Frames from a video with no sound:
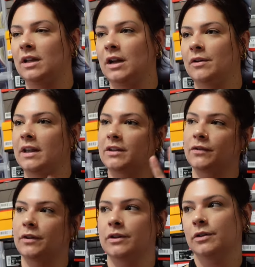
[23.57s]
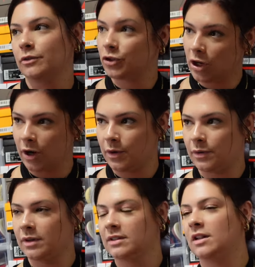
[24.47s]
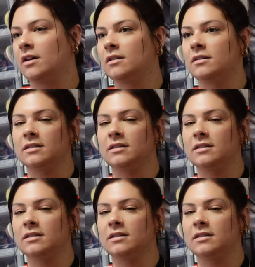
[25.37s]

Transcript: you know, Kicks for Your Soul Joe, as y'all,